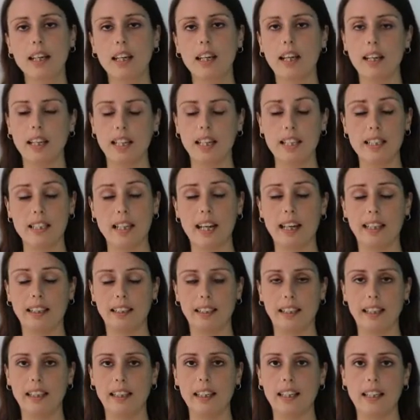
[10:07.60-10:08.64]

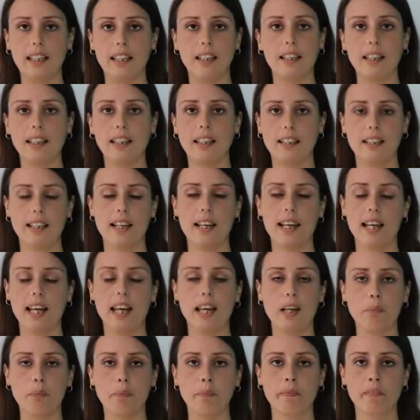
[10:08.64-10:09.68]
Exactly as I
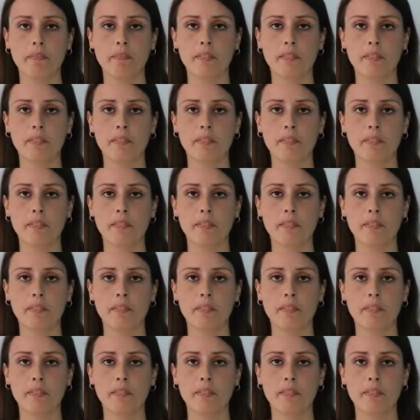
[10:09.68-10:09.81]
am.